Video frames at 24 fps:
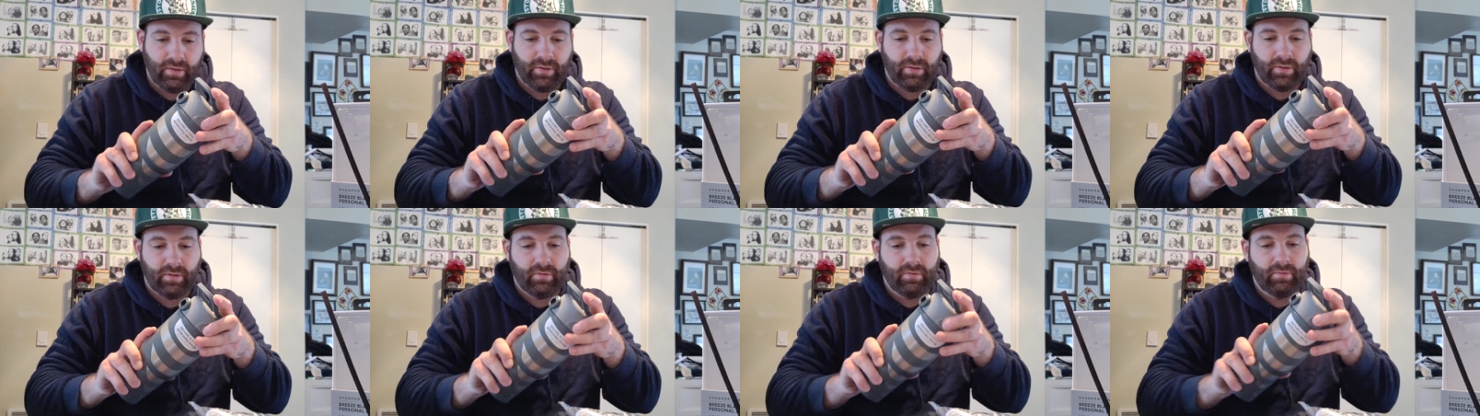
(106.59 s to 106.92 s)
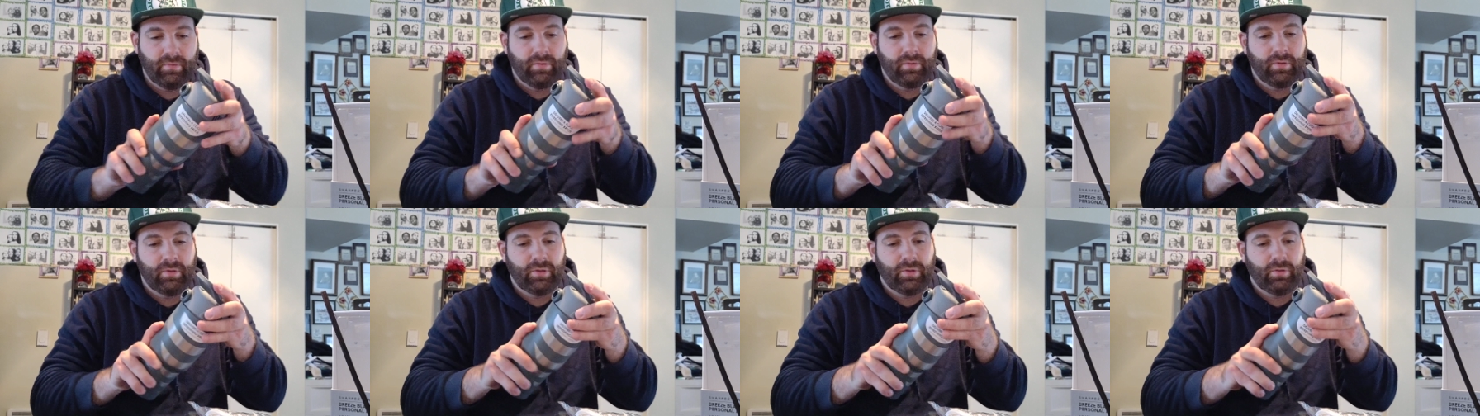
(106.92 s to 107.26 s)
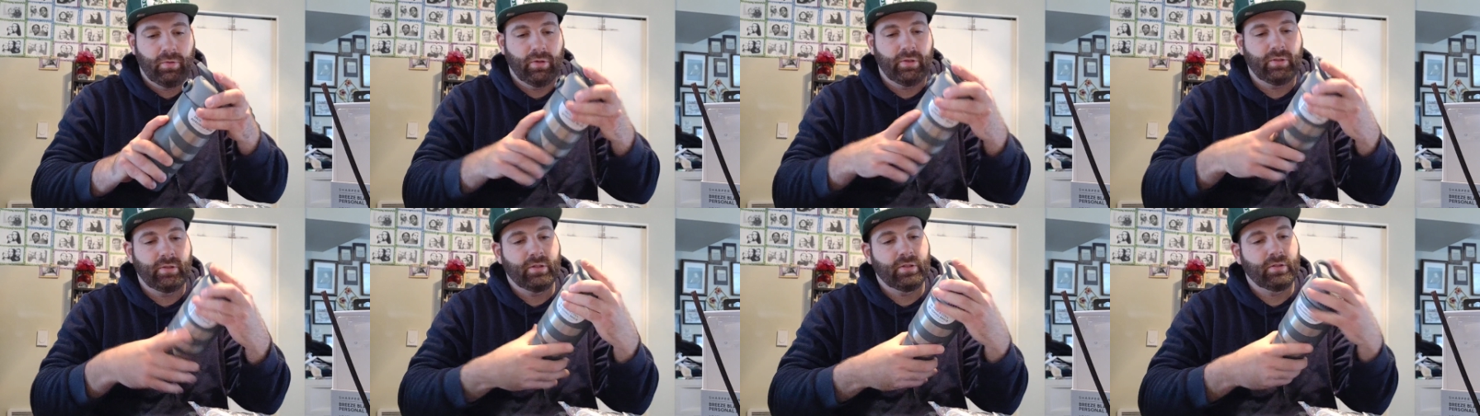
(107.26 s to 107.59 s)
Let's, let's
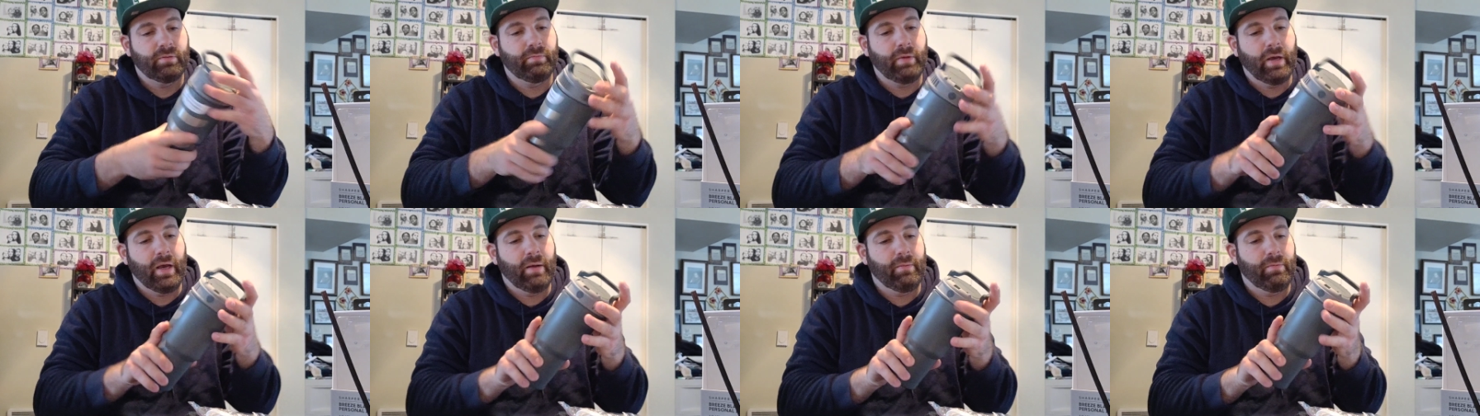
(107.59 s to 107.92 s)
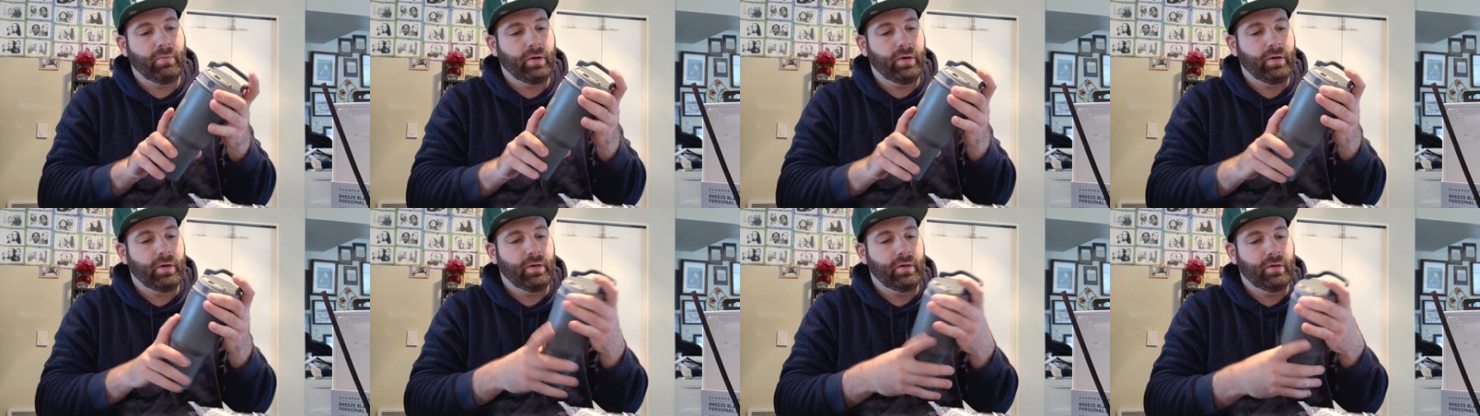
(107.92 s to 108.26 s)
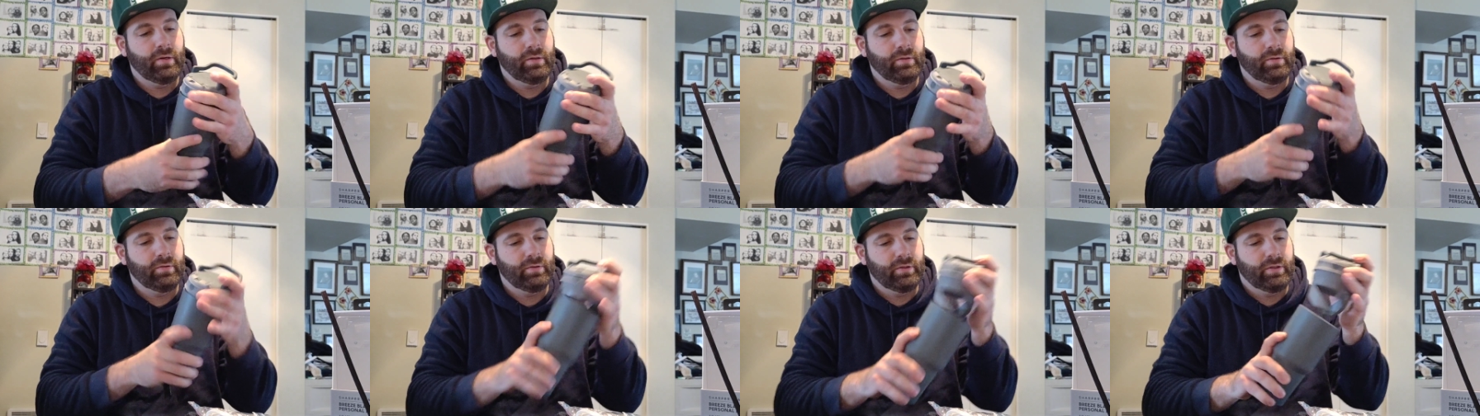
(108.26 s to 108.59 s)
twist this bad boy on.
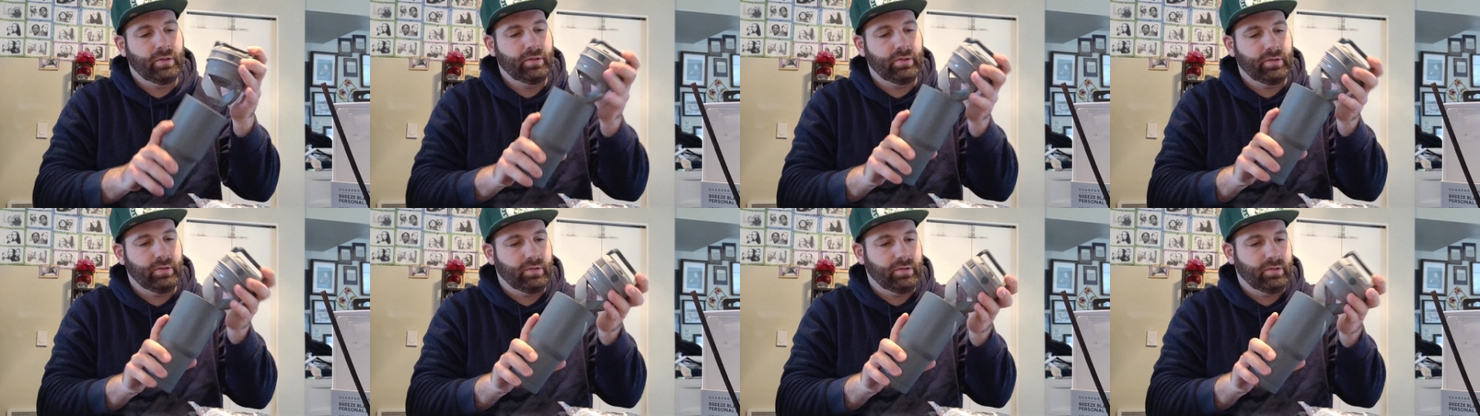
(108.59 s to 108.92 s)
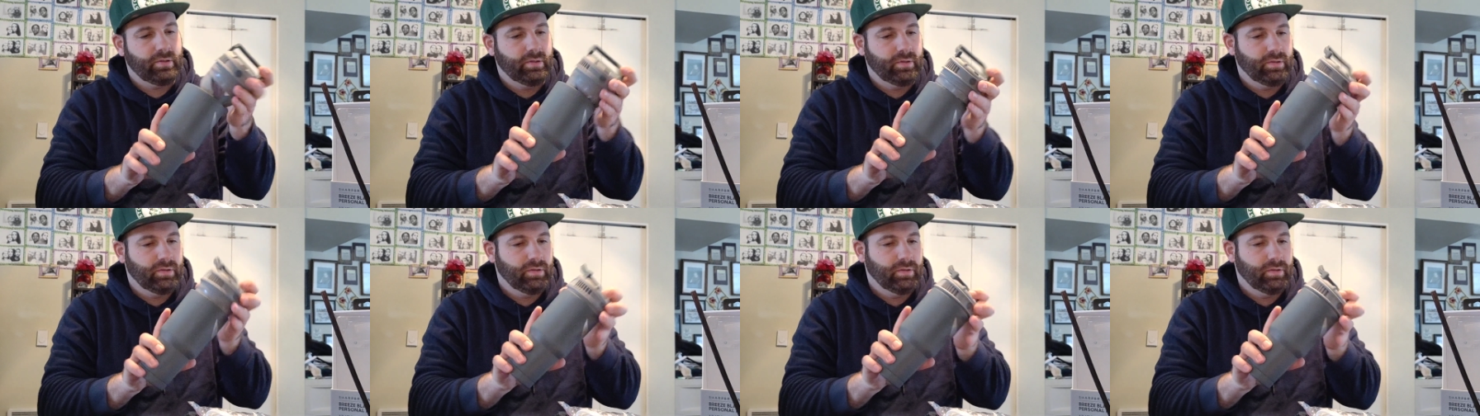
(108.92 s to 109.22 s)
Oh Jesus!